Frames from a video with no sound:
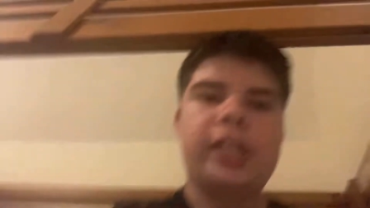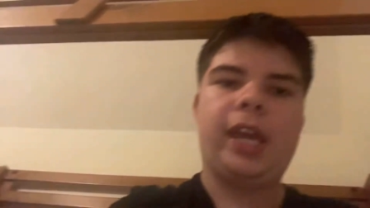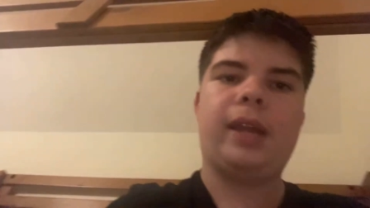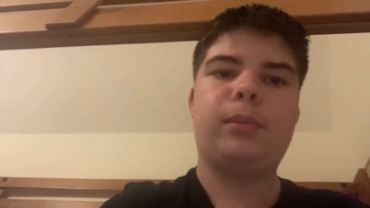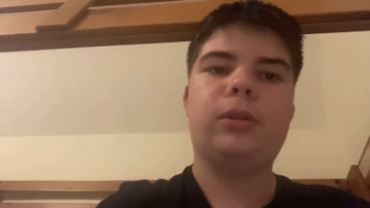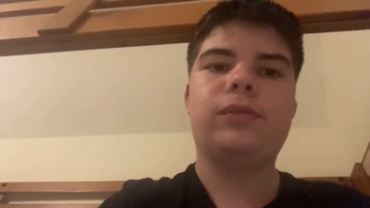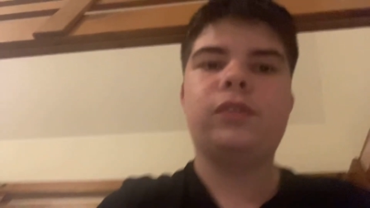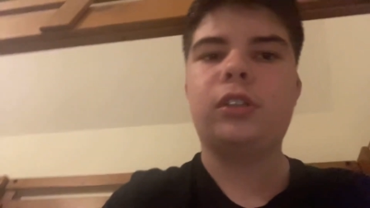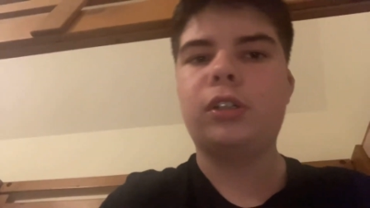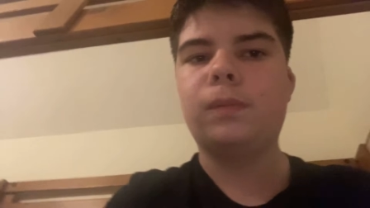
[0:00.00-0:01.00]
camera
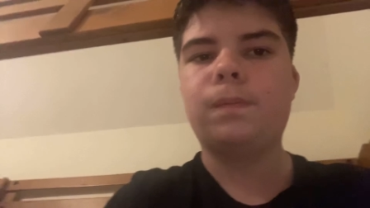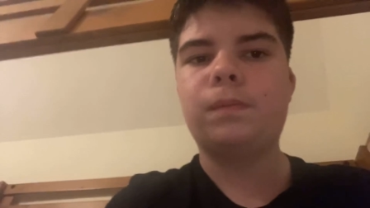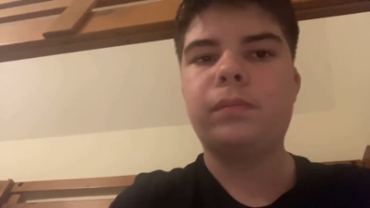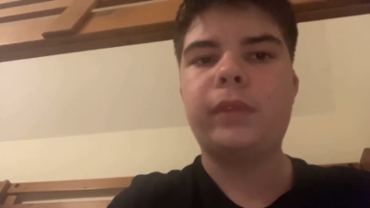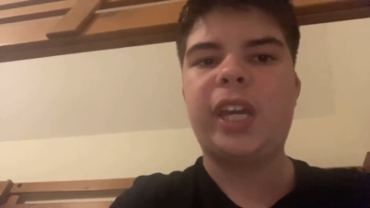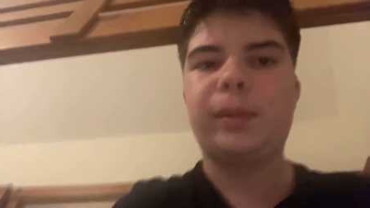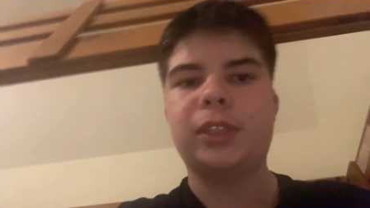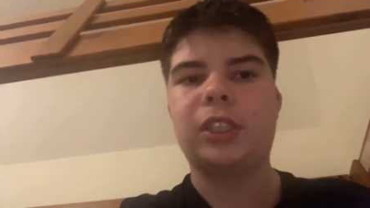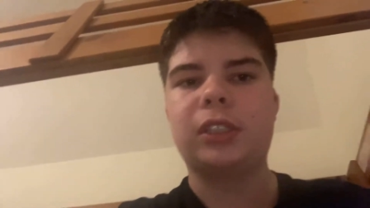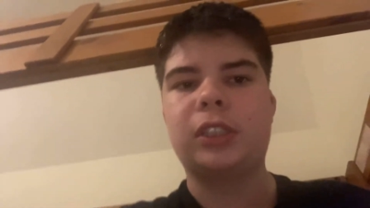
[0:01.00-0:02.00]
from
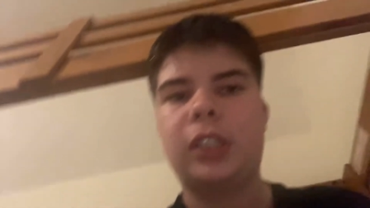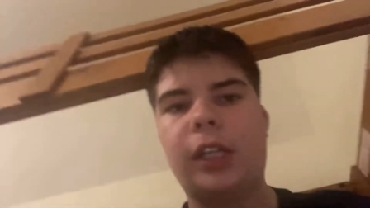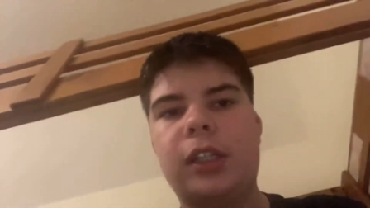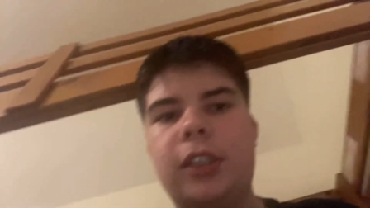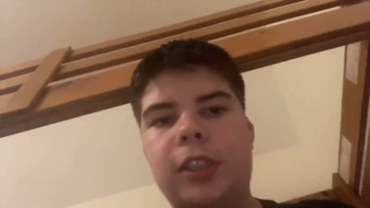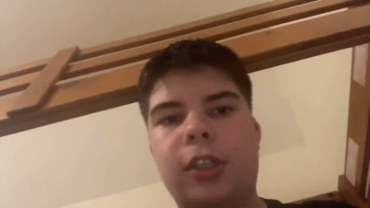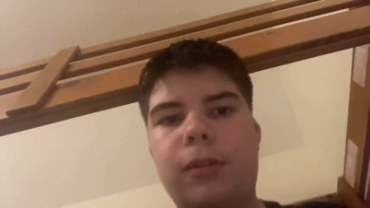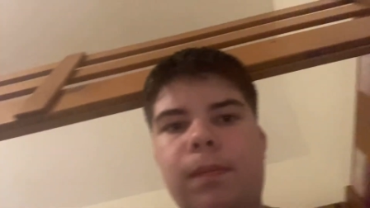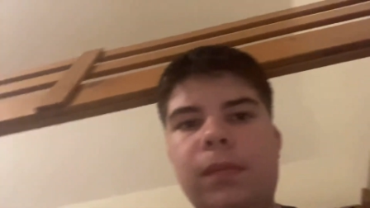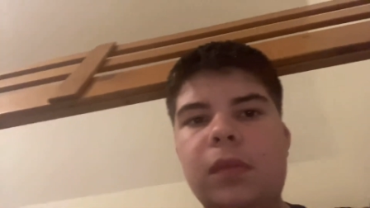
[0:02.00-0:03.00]
Amazon today, so
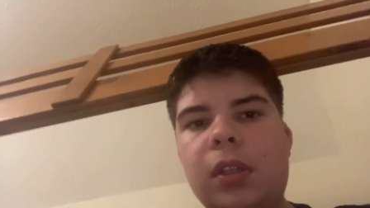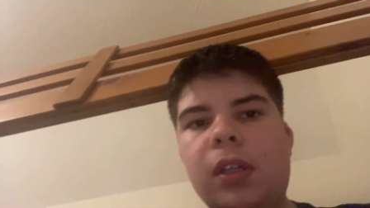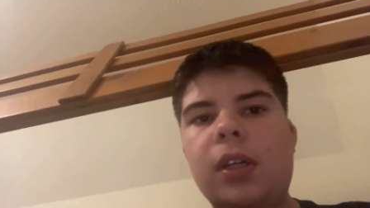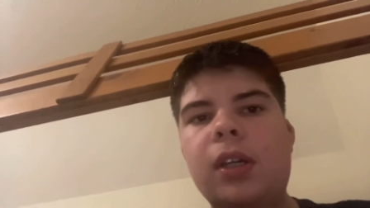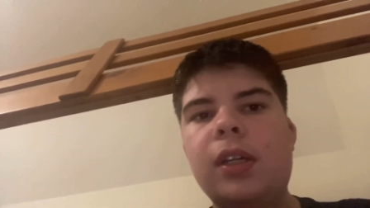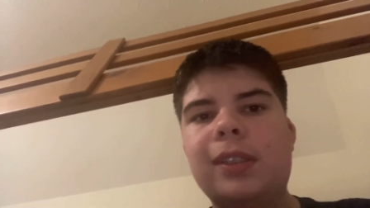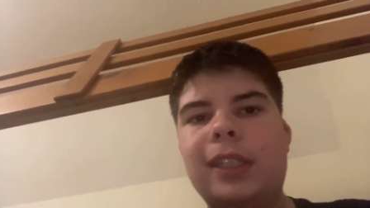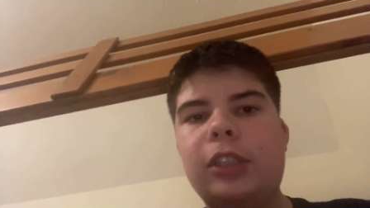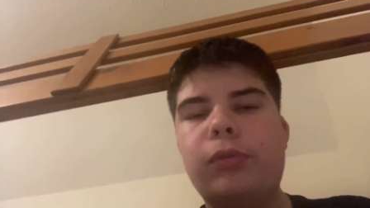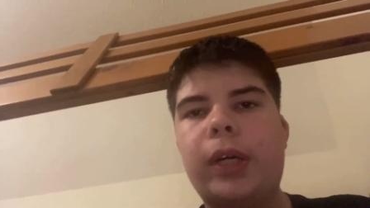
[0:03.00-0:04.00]

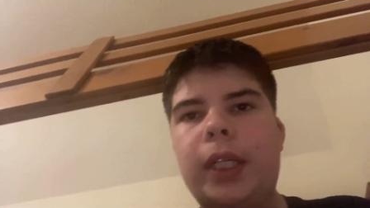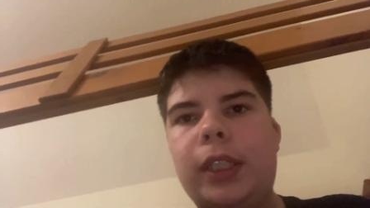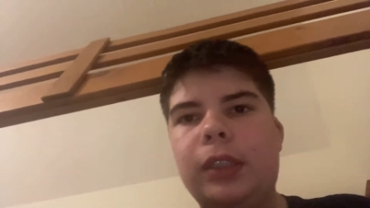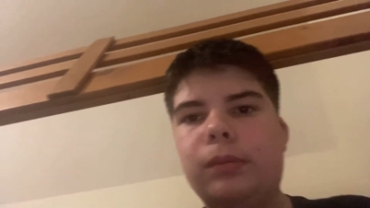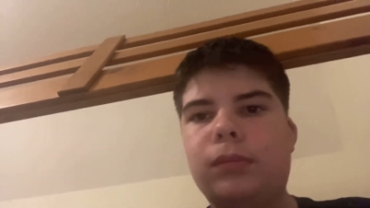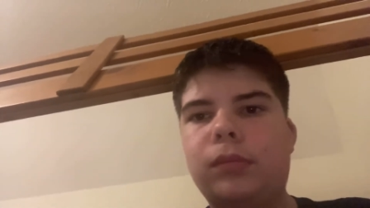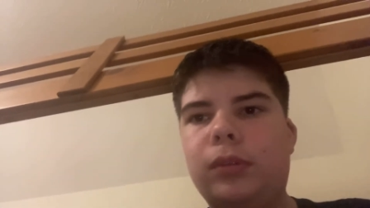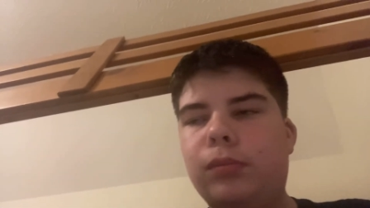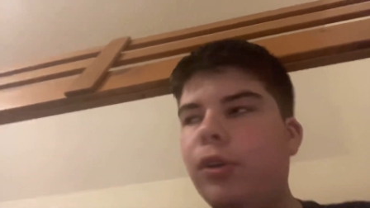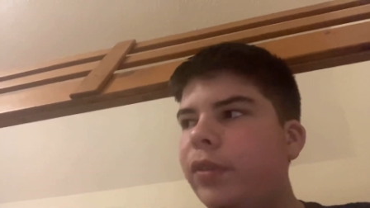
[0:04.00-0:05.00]
that's why I'm
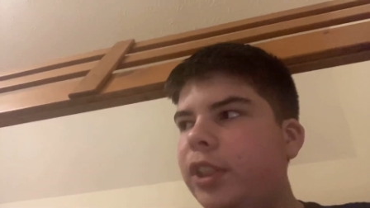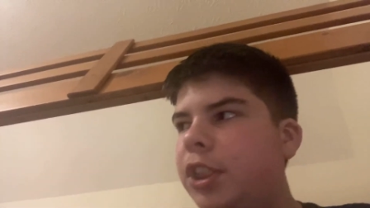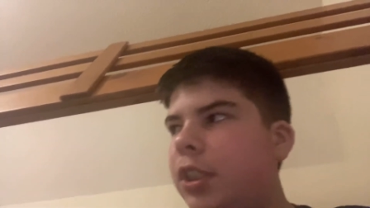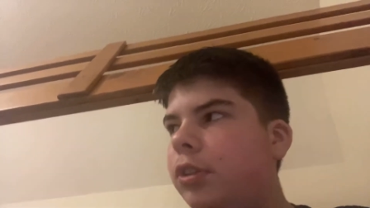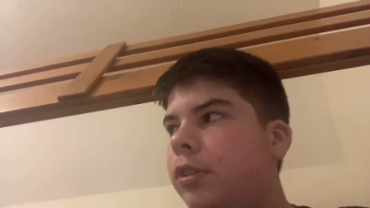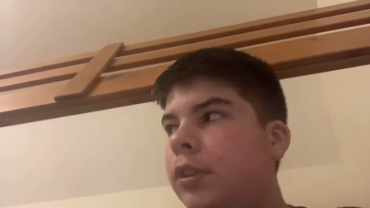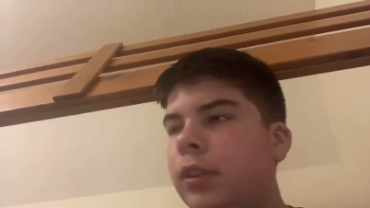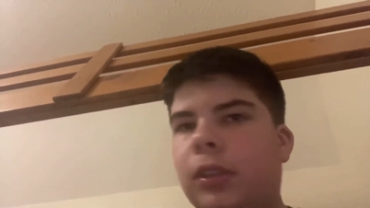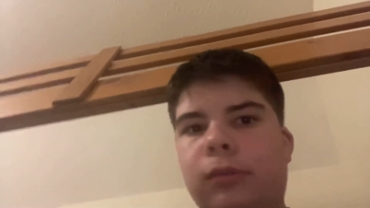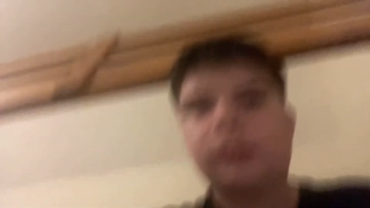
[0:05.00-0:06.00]
moving channels,
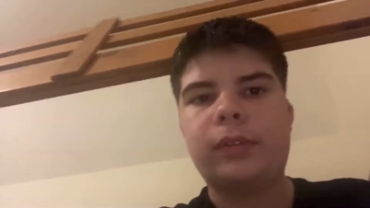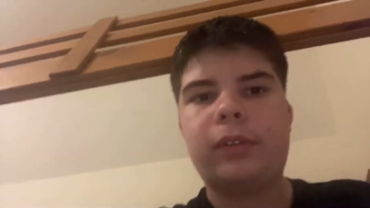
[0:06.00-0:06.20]
and whenever I